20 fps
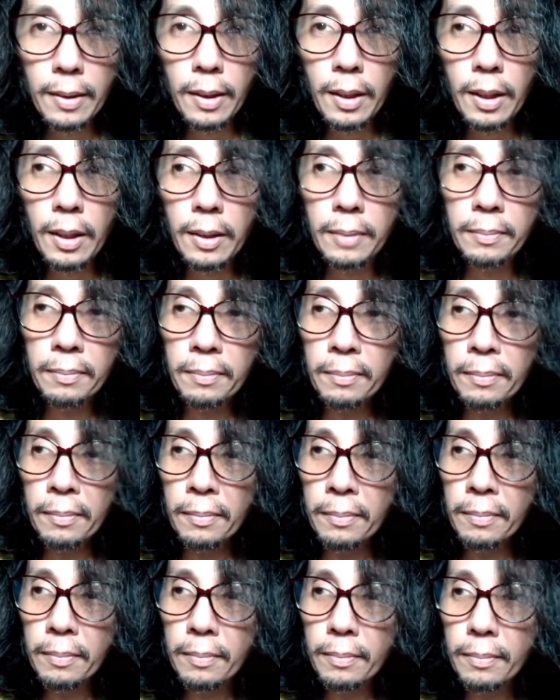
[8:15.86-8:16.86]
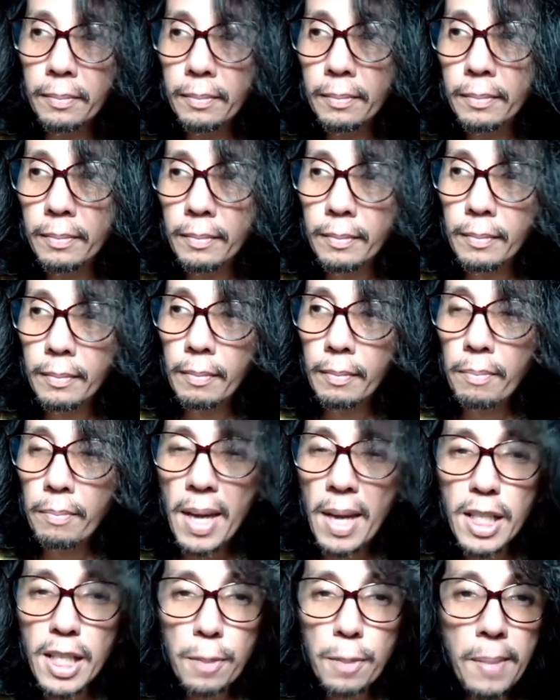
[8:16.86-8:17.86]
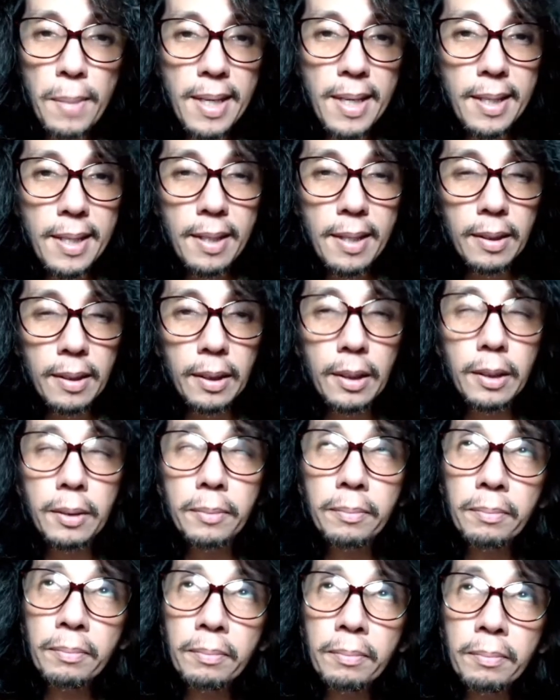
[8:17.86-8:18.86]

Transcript: Uh, makes me uh,